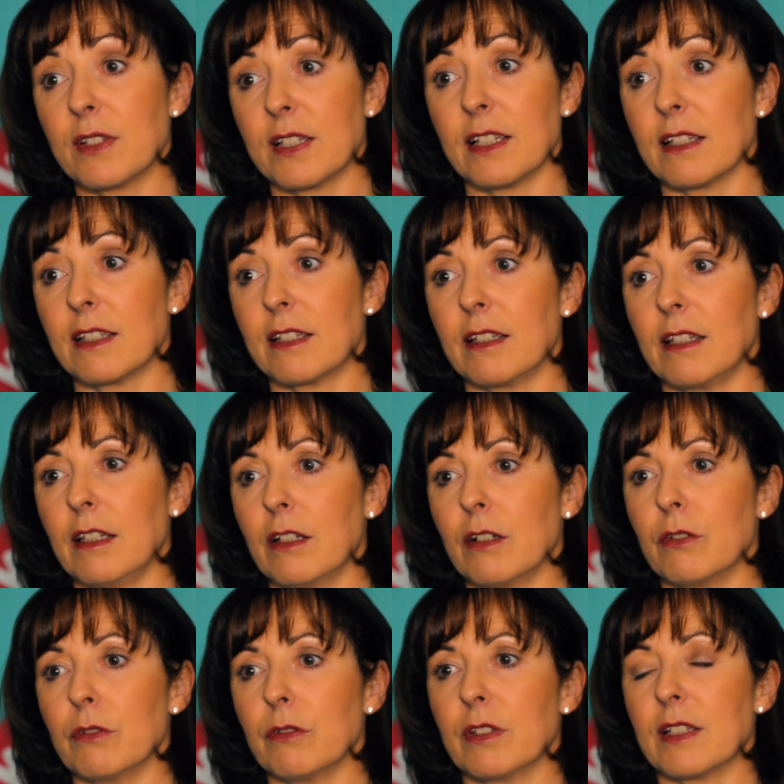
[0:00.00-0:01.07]
since,
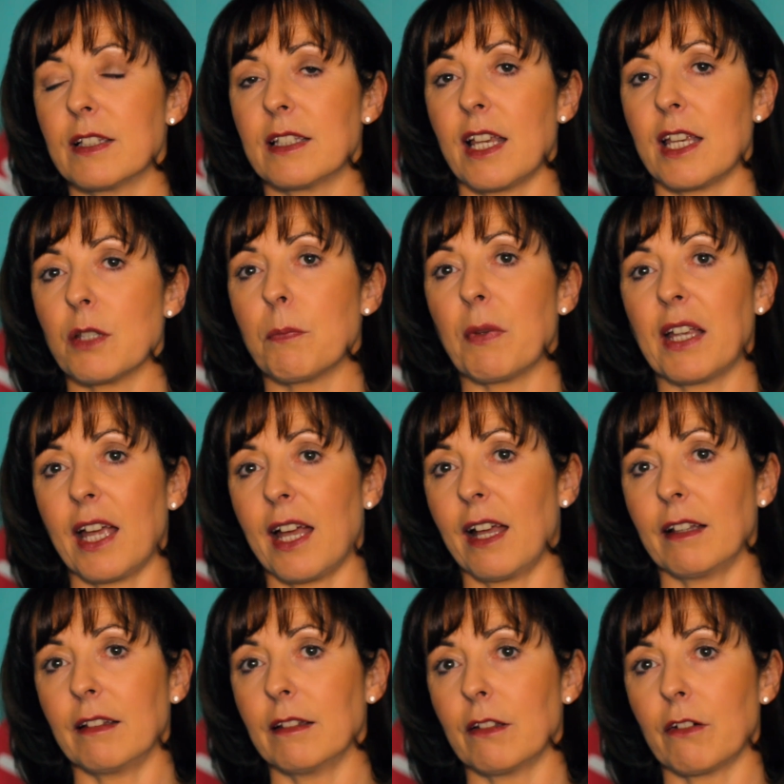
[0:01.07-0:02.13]
the state
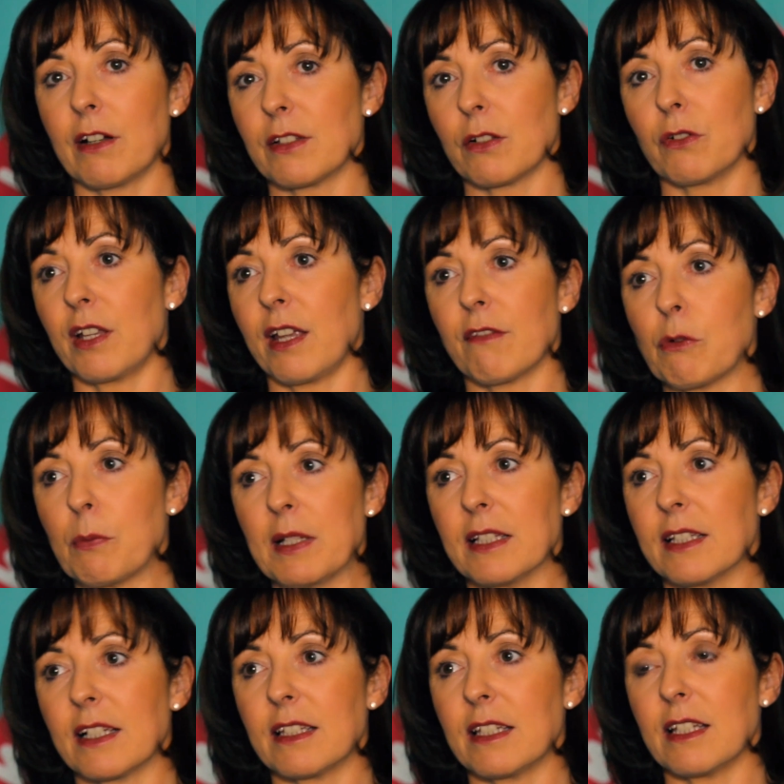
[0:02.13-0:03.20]
began, there has only ever been
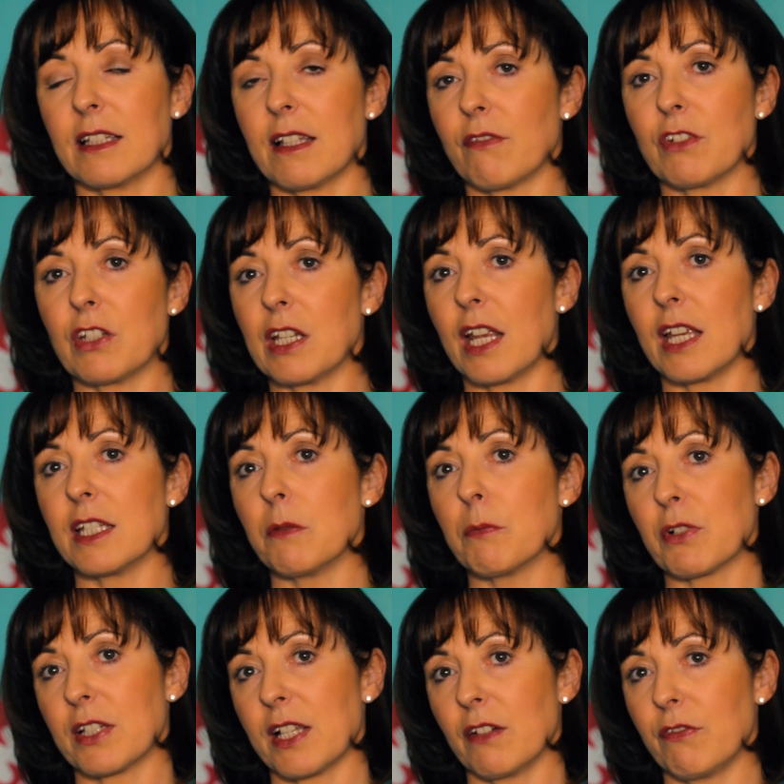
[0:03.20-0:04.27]
16, 17,
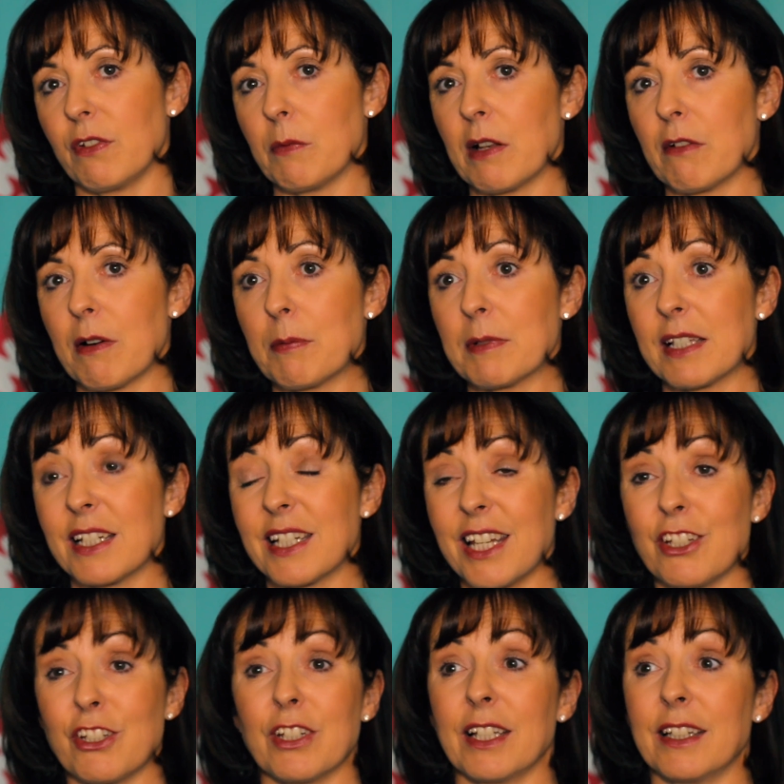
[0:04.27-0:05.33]
18% female
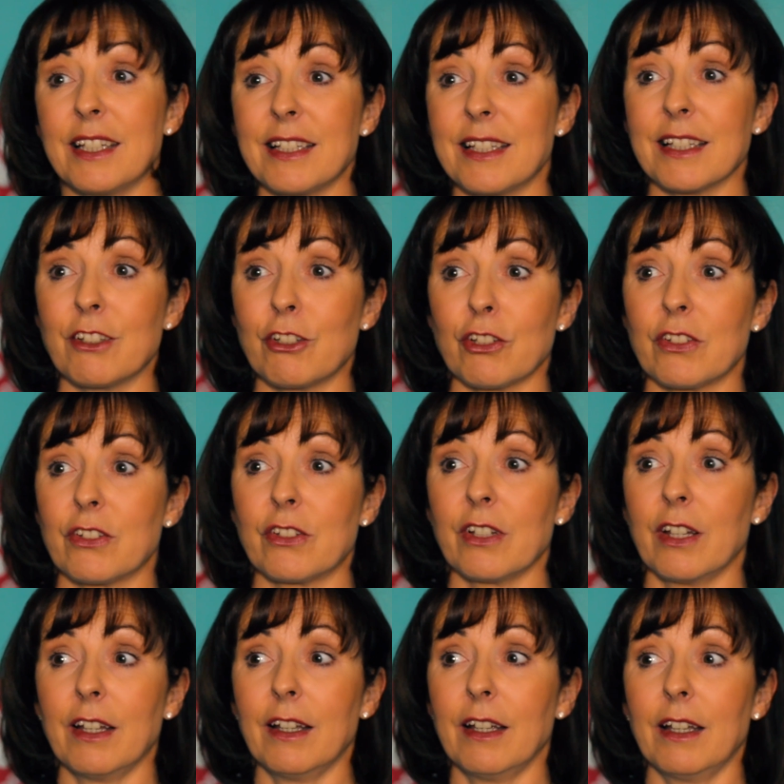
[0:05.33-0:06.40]
representation, and this is just
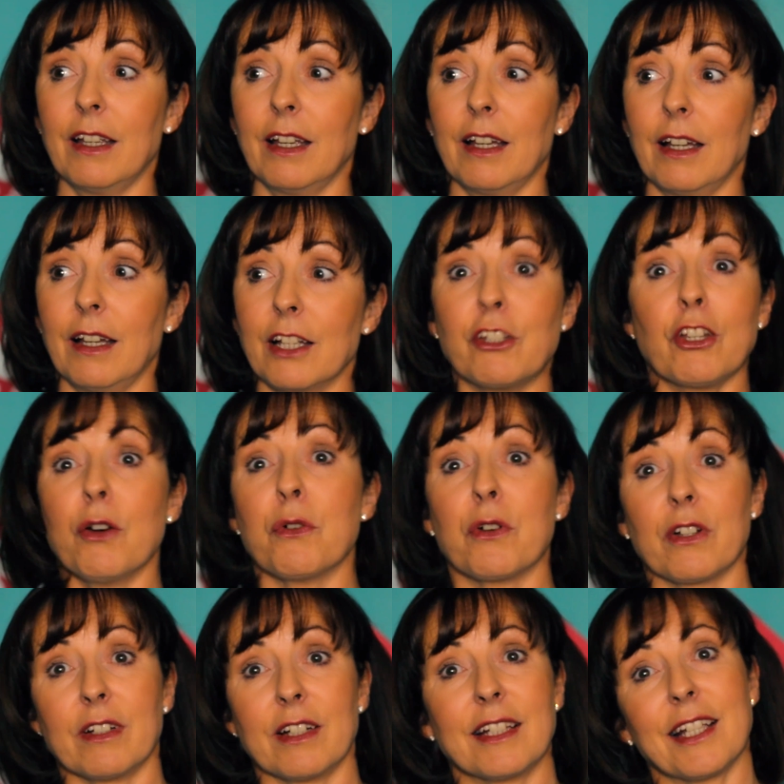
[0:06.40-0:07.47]
a
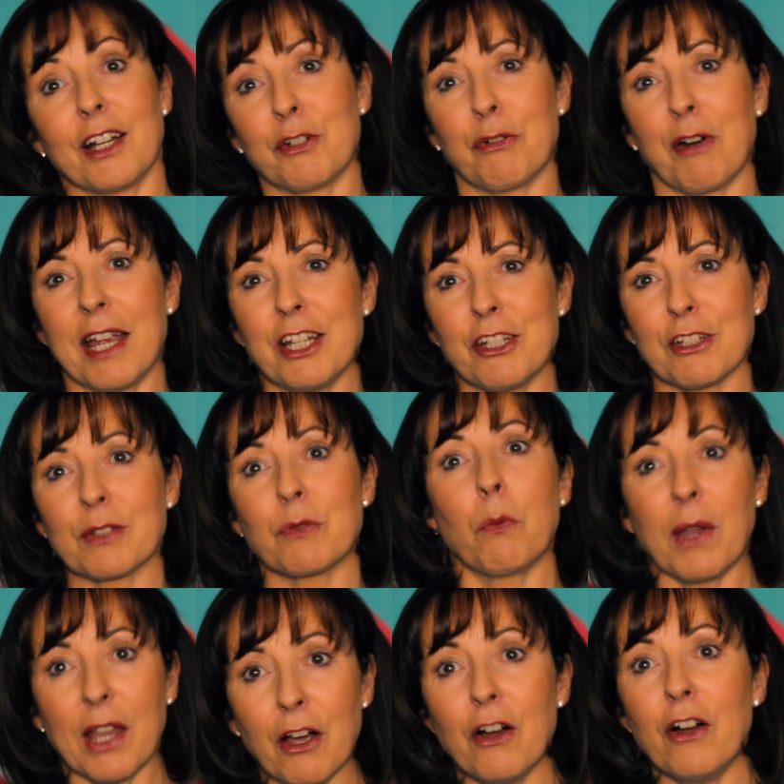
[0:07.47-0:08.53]
joke. It's outrageous.
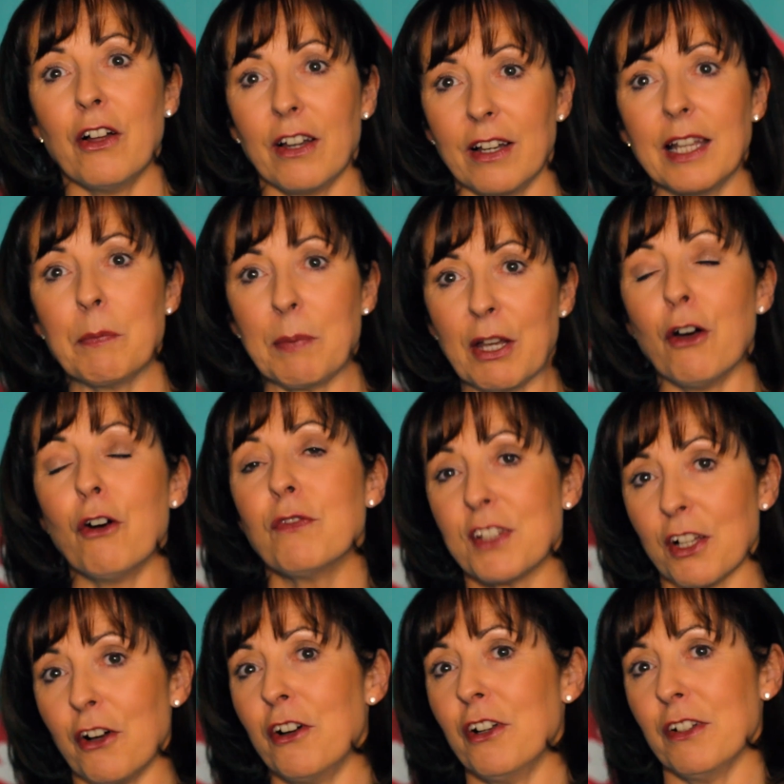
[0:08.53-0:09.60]
It
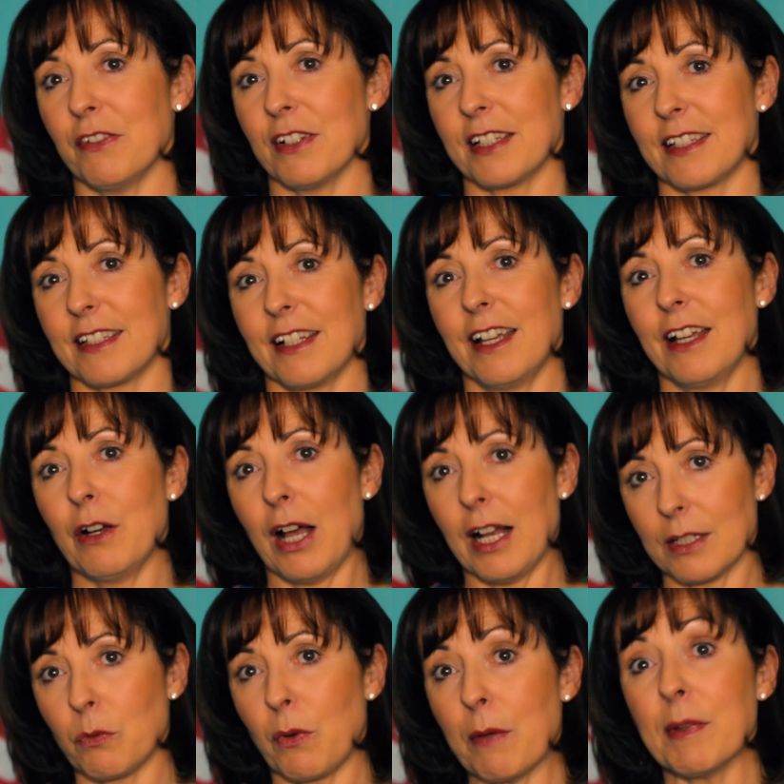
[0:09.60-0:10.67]
behoves all of us
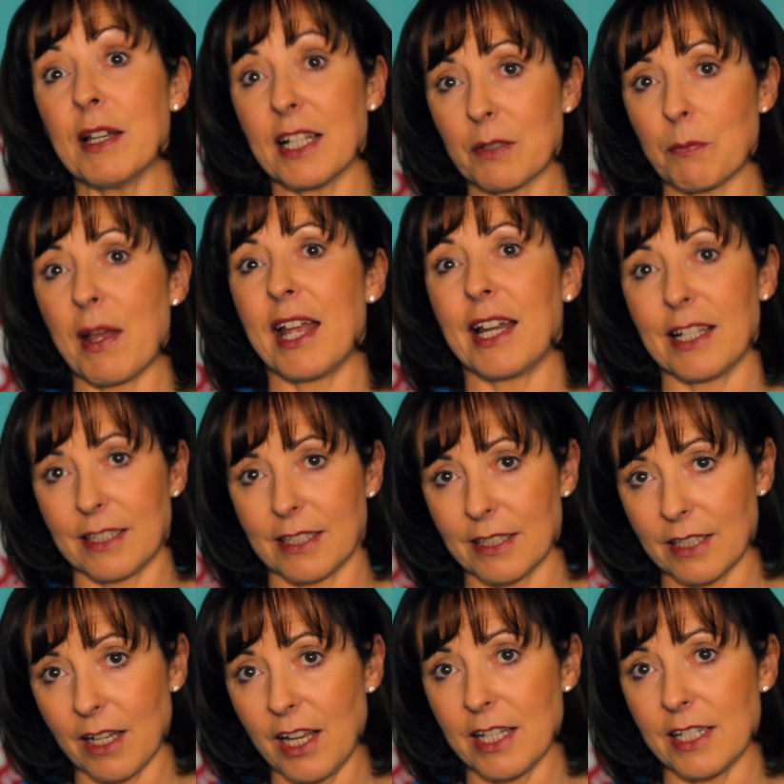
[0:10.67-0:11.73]
as women, as men, as
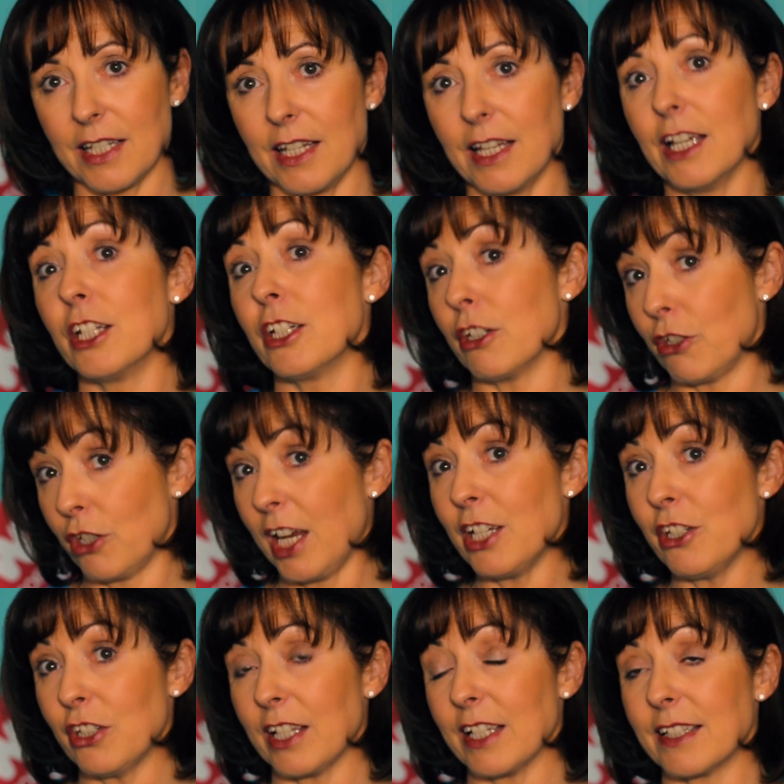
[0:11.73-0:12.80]
society to
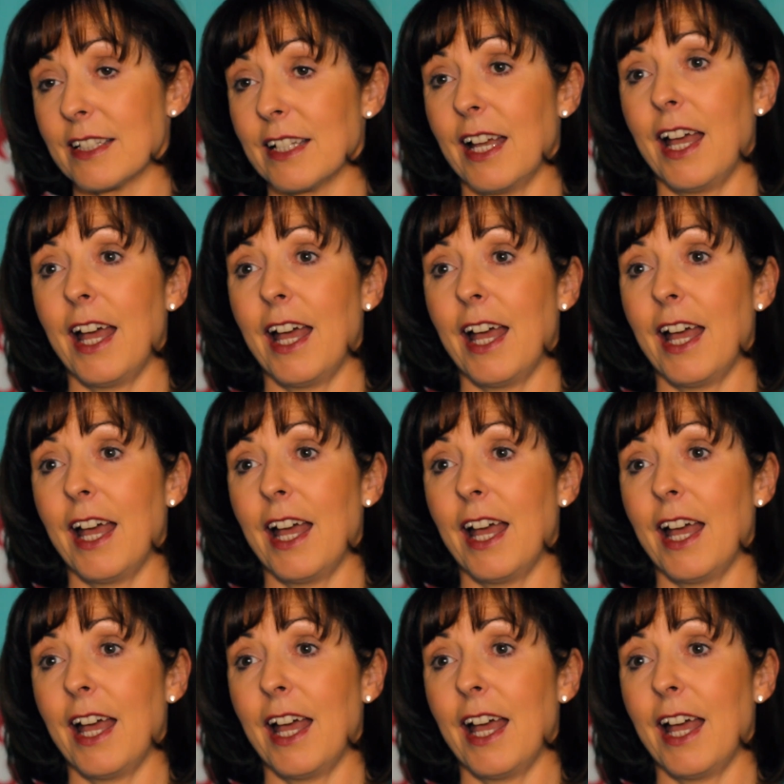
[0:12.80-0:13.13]
change this.